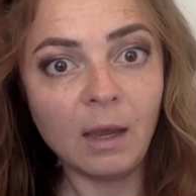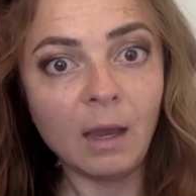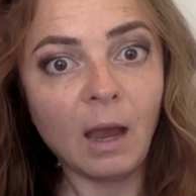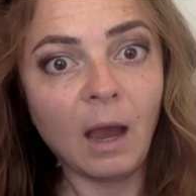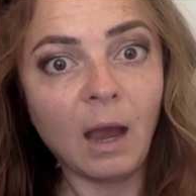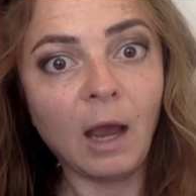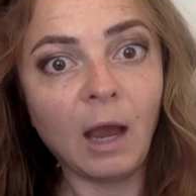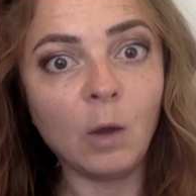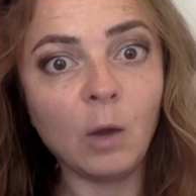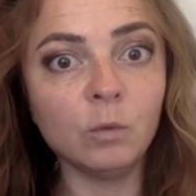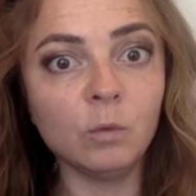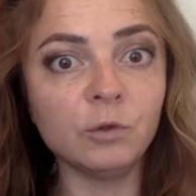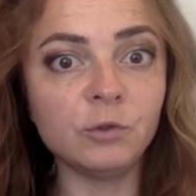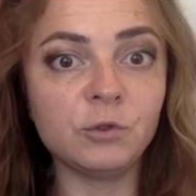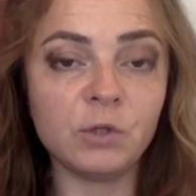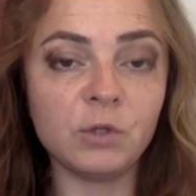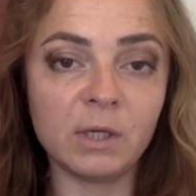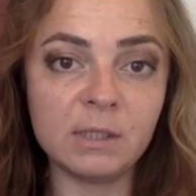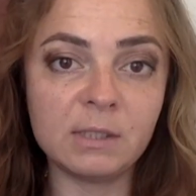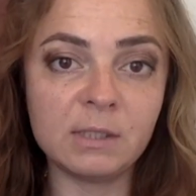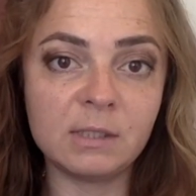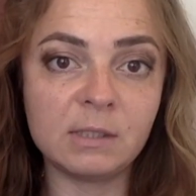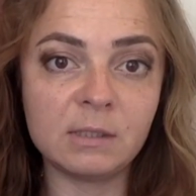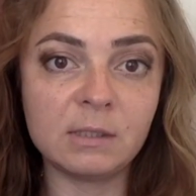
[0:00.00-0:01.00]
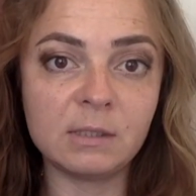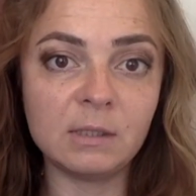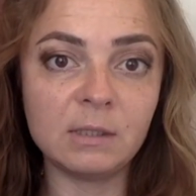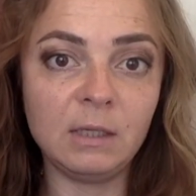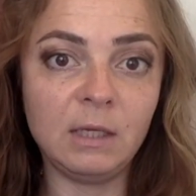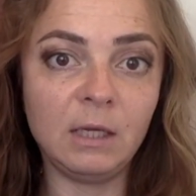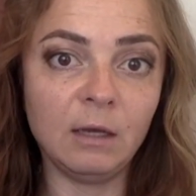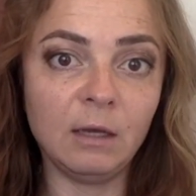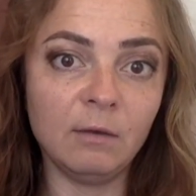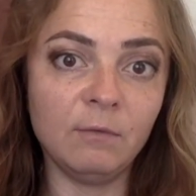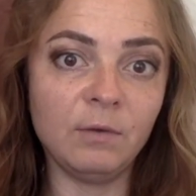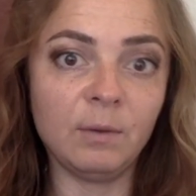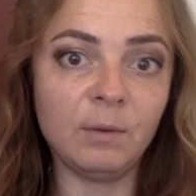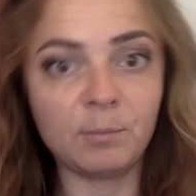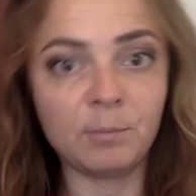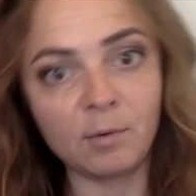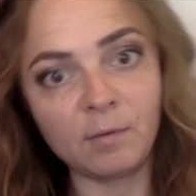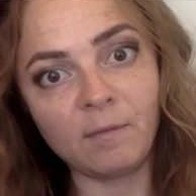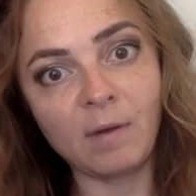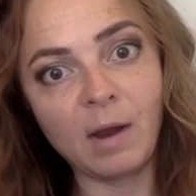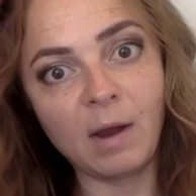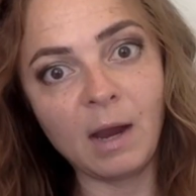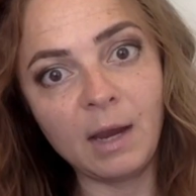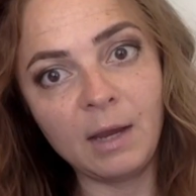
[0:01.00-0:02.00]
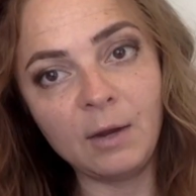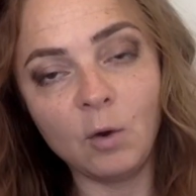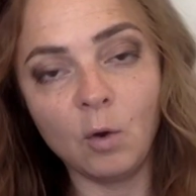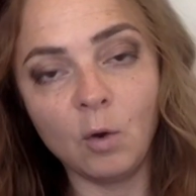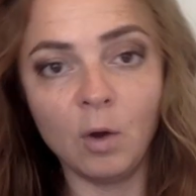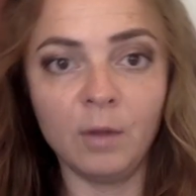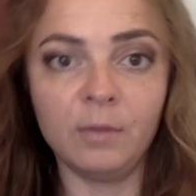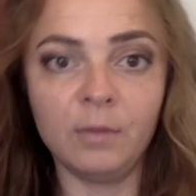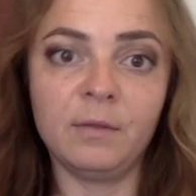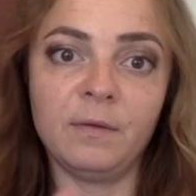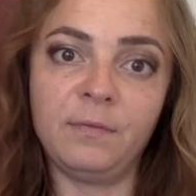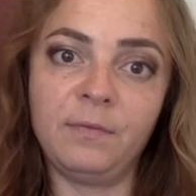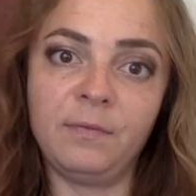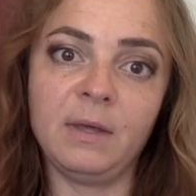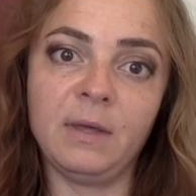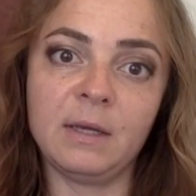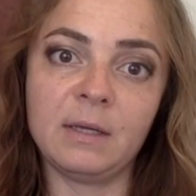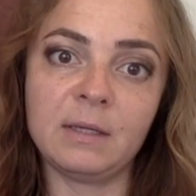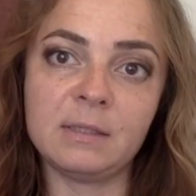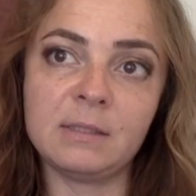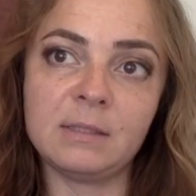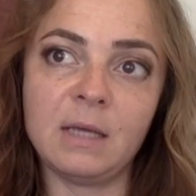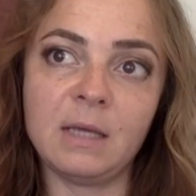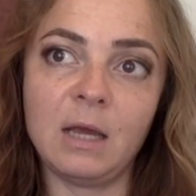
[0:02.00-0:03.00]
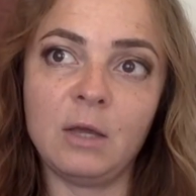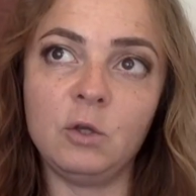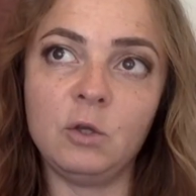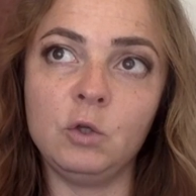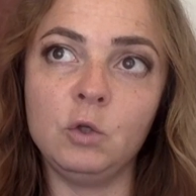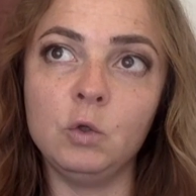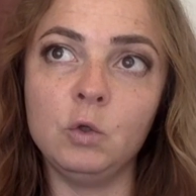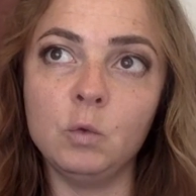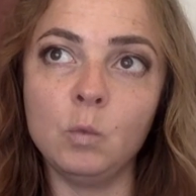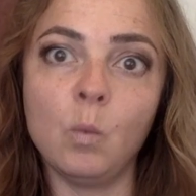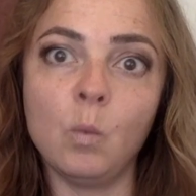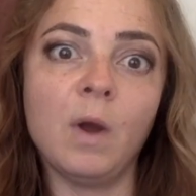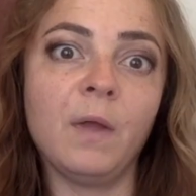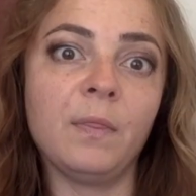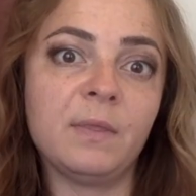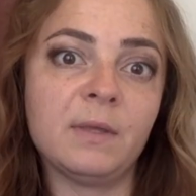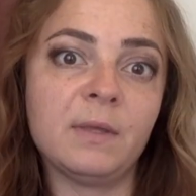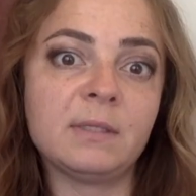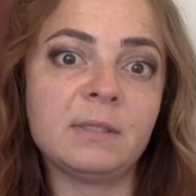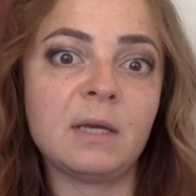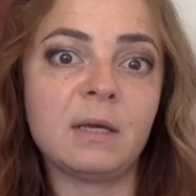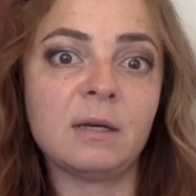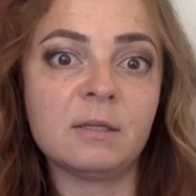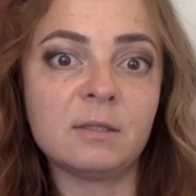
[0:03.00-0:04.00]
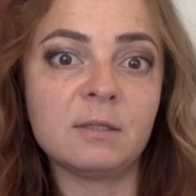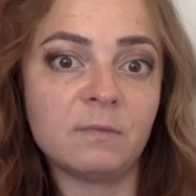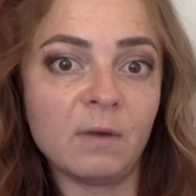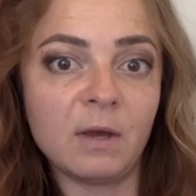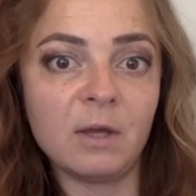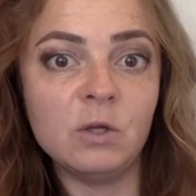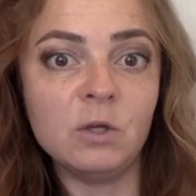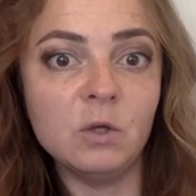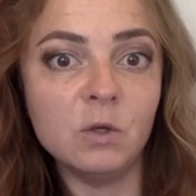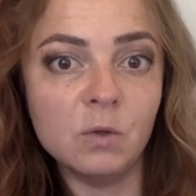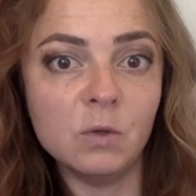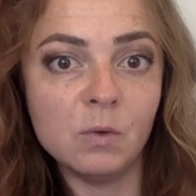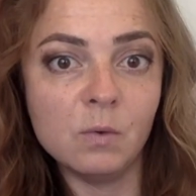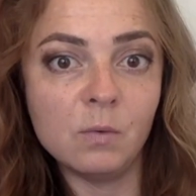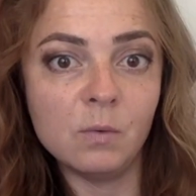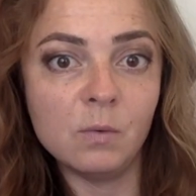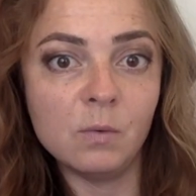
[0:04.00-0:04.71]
I will just give and provide all the things that you want that satisfy you.